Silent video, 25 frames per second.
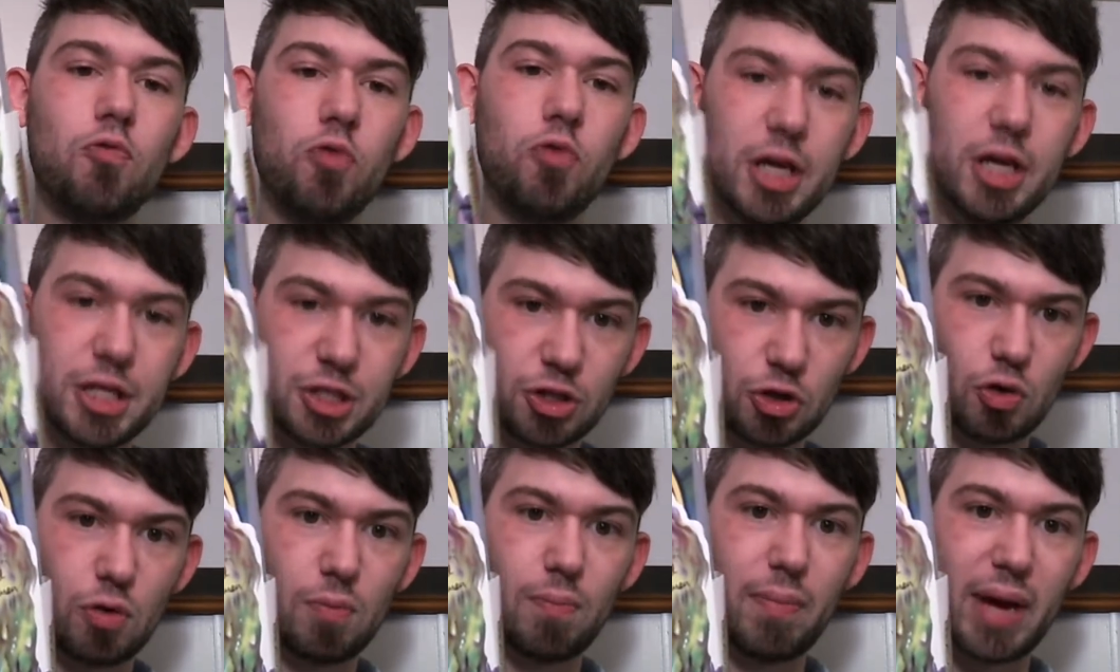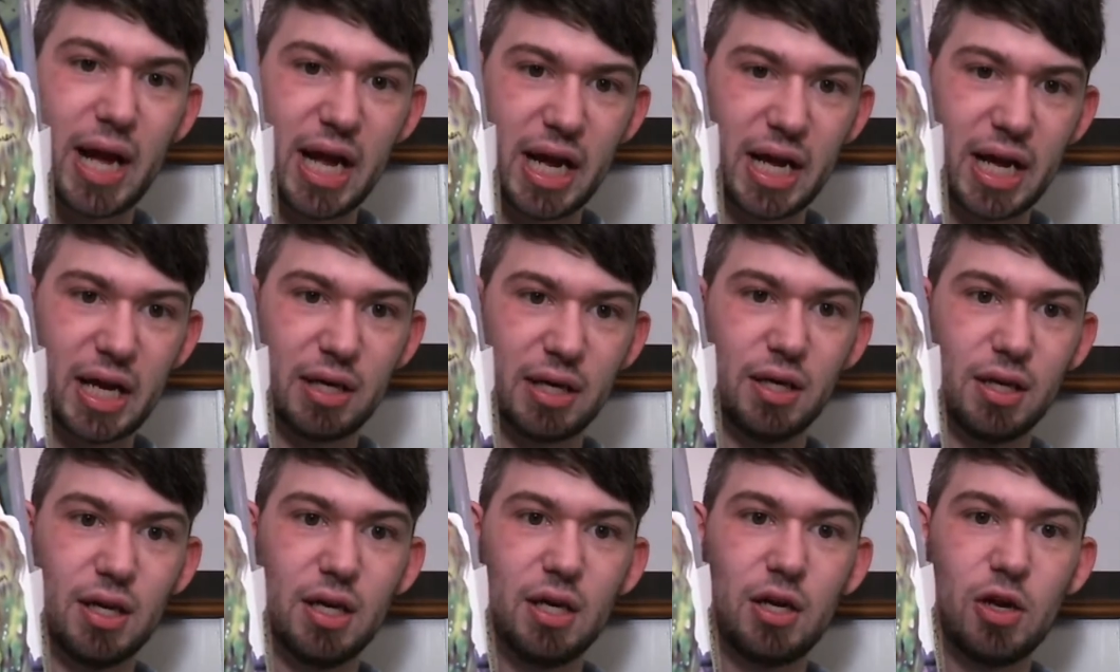original
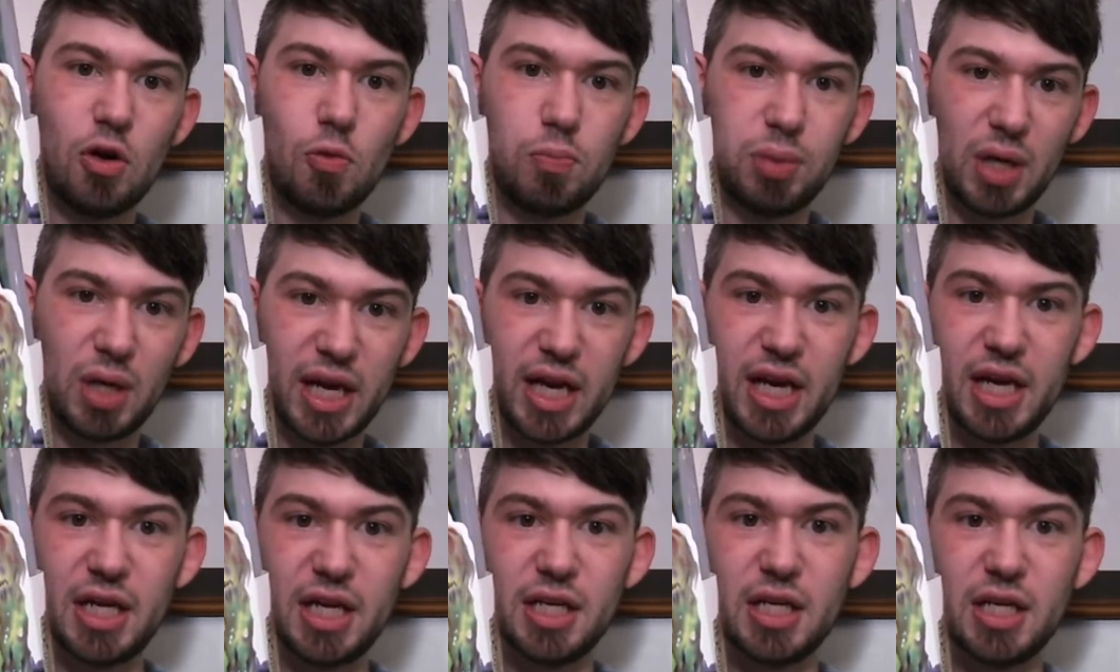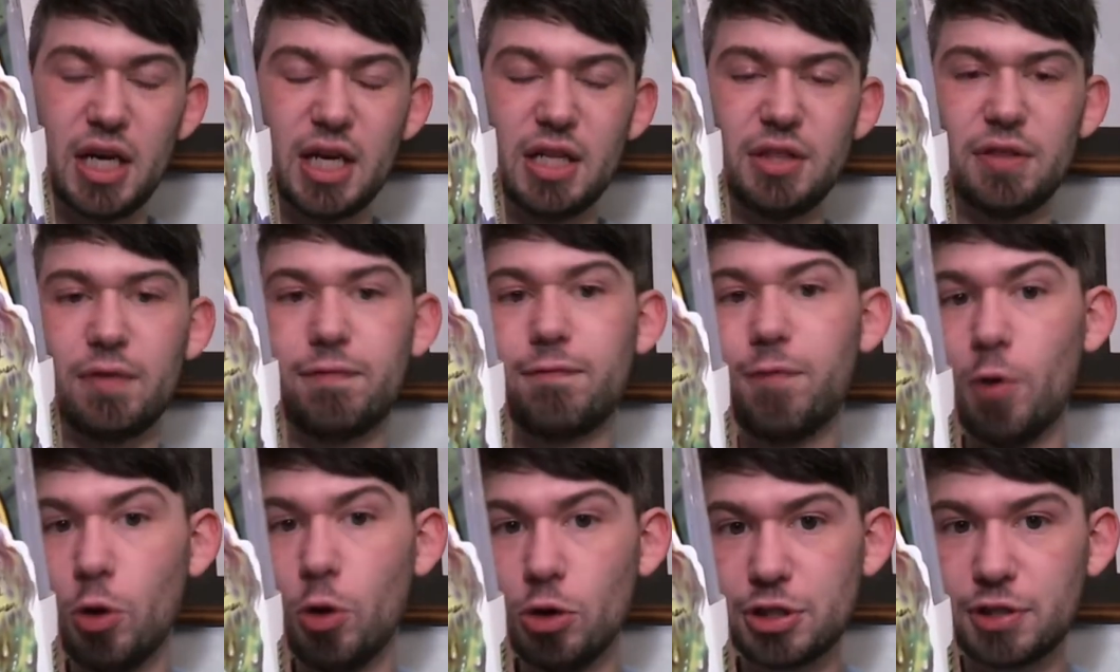man who played in the
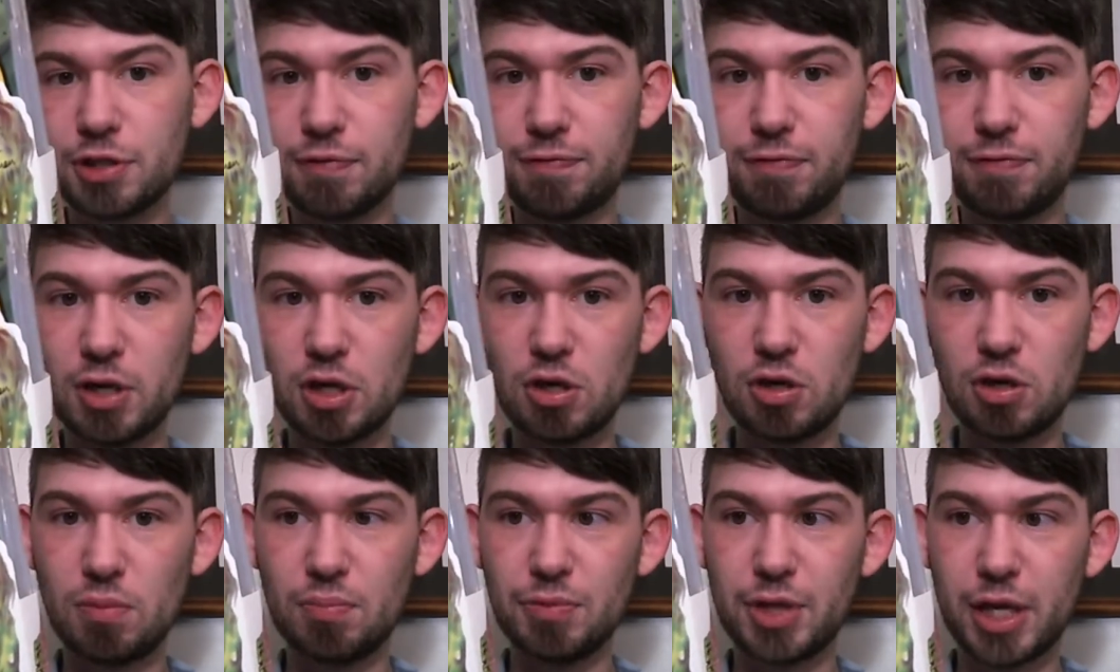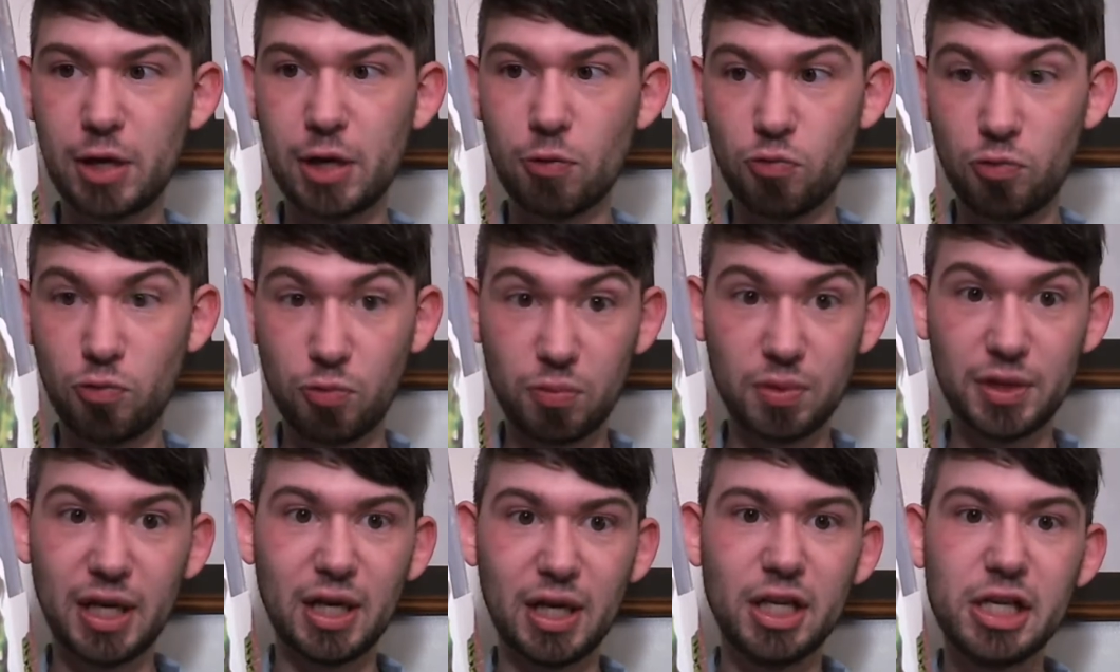first film,
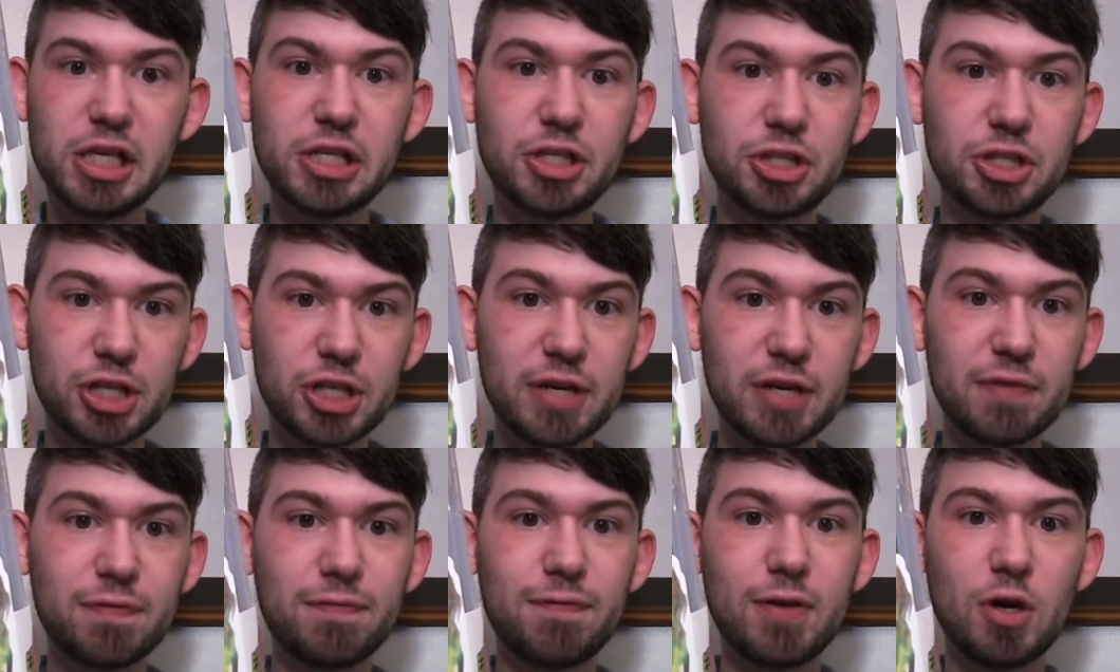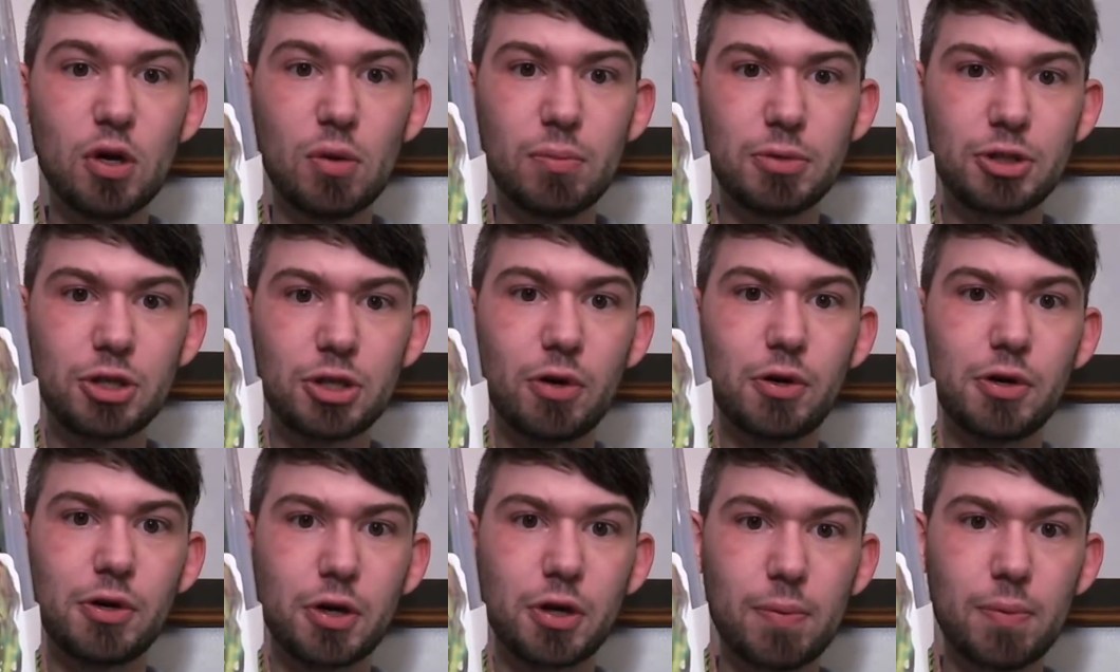the legit film,
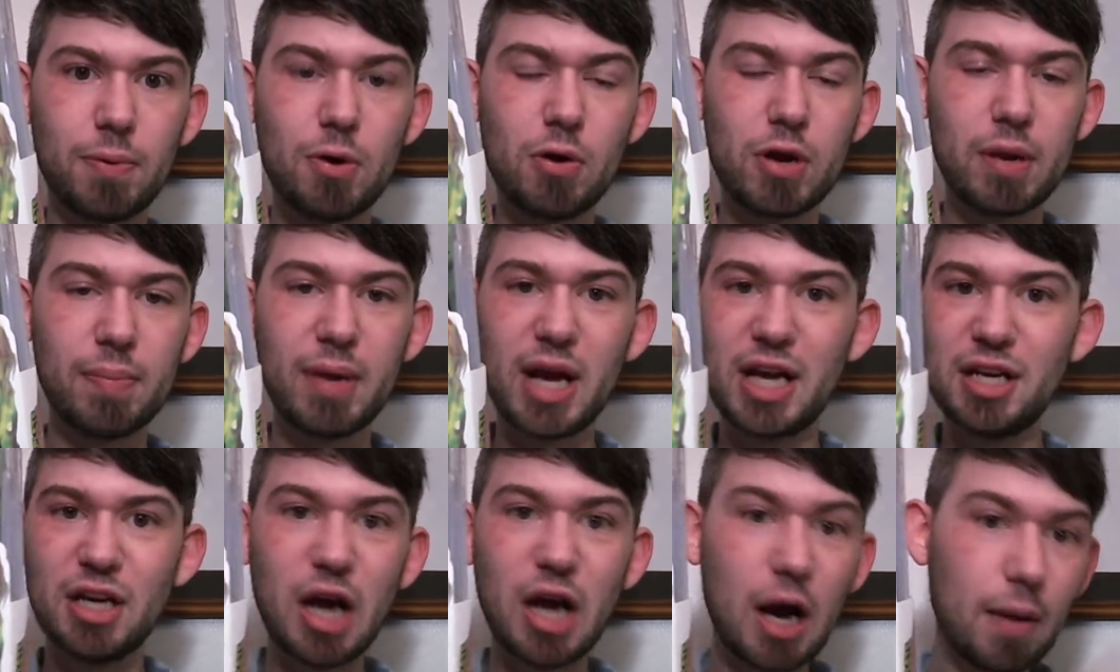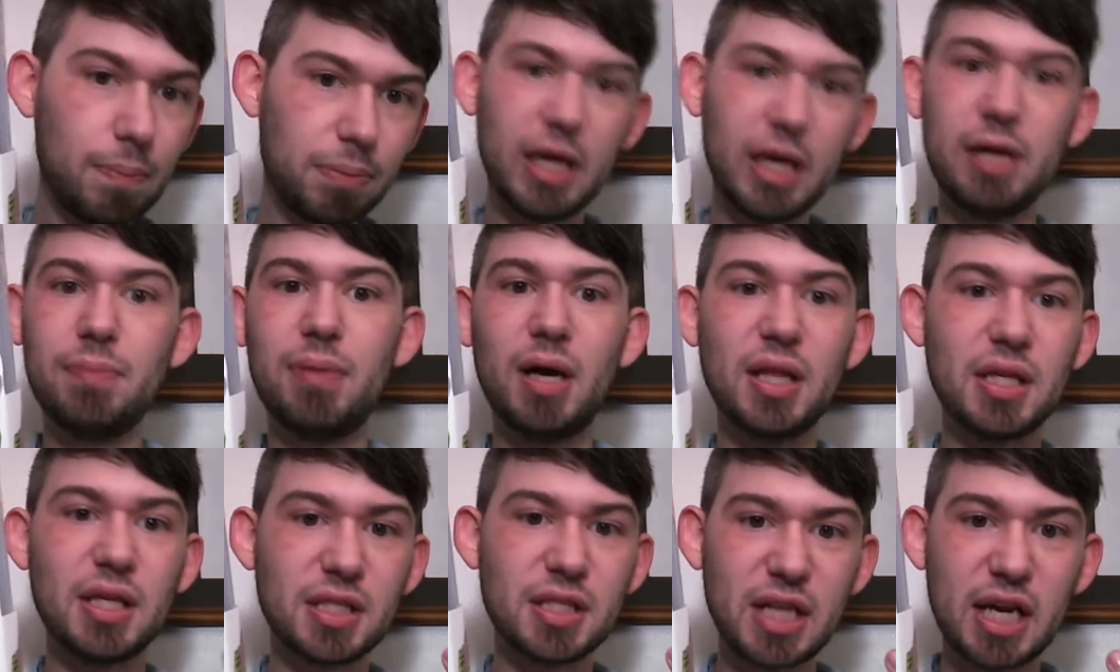Sergeant Kabuki-man, not played
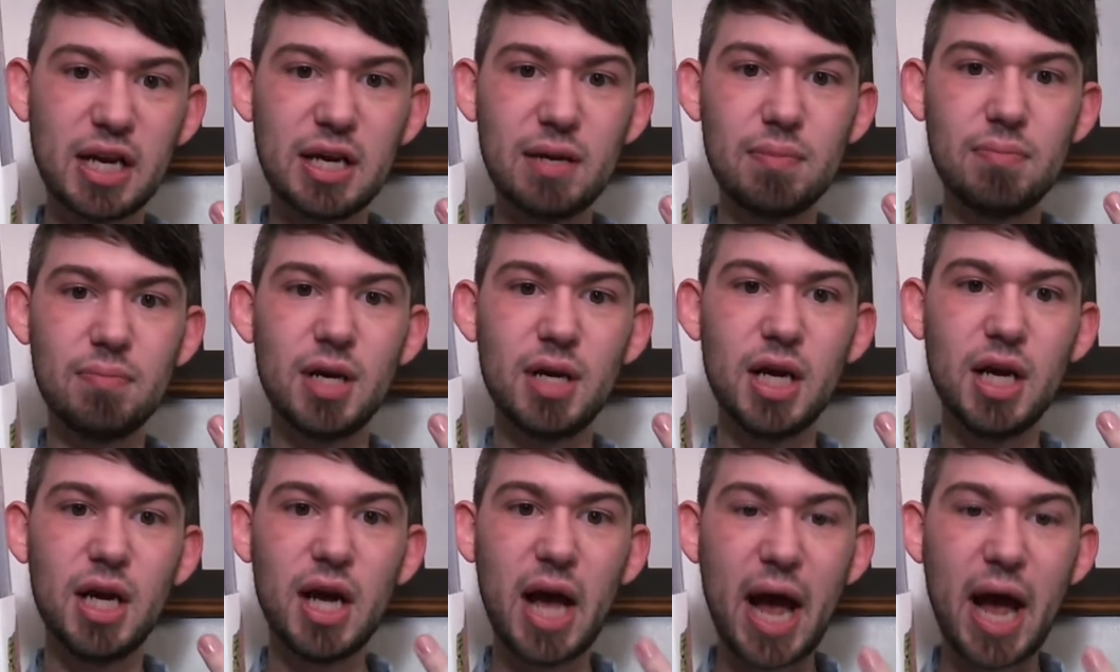by the same